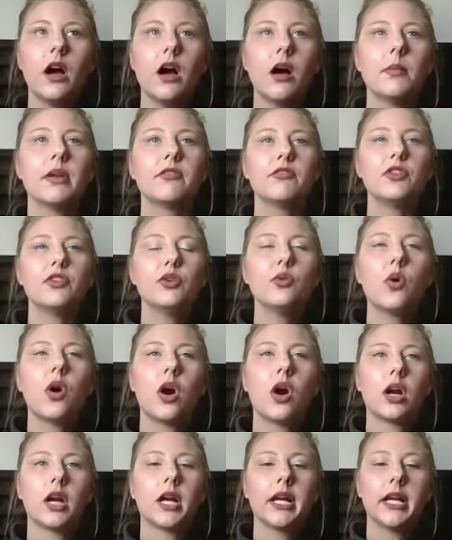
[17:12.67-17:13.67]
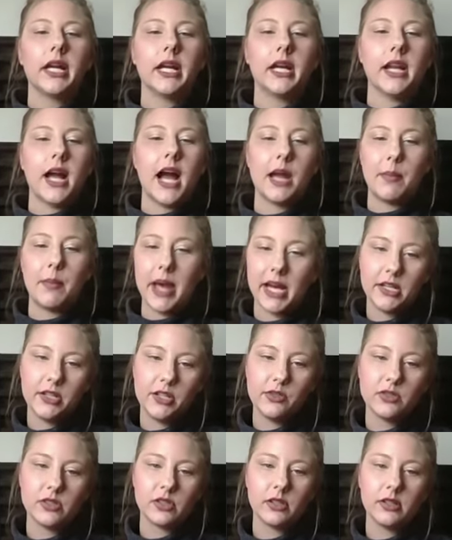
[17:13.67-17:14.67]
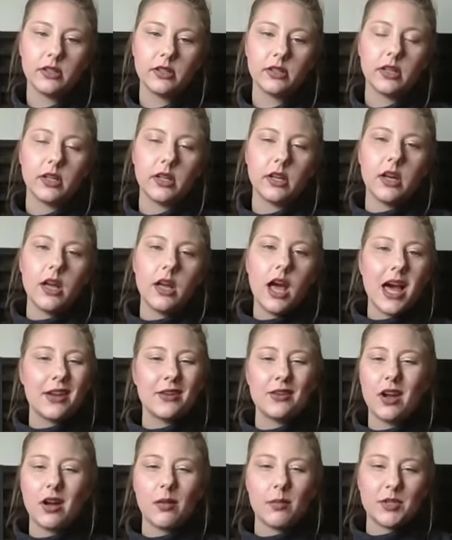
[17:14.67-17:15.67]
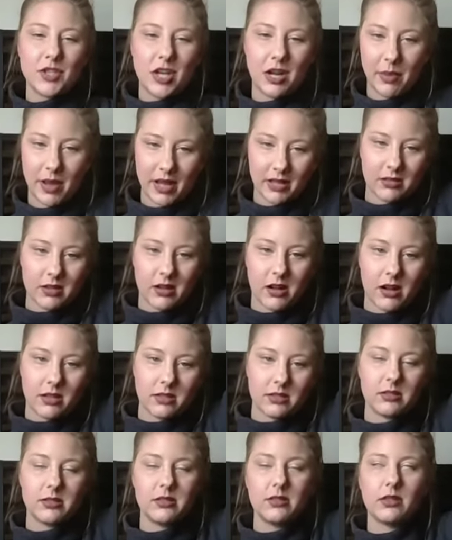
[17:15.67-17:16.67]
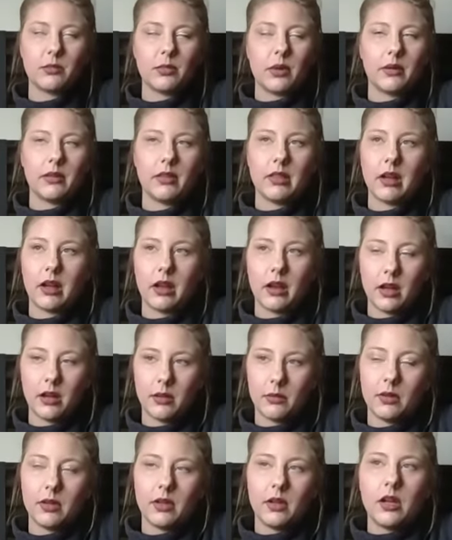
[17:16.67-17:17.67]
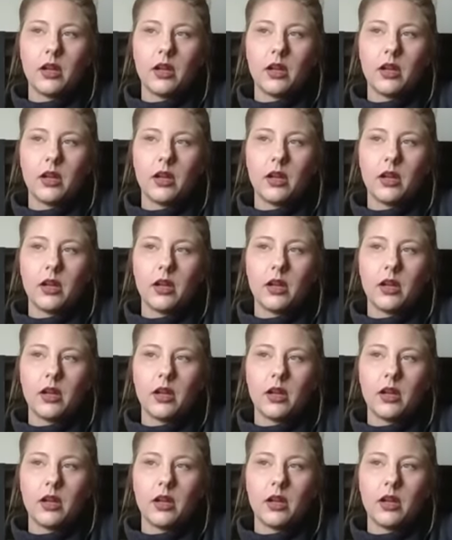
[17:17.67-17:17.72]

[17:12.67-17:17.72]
If you are an iPad user, I don't know how much iPads cost. You can probably look it up.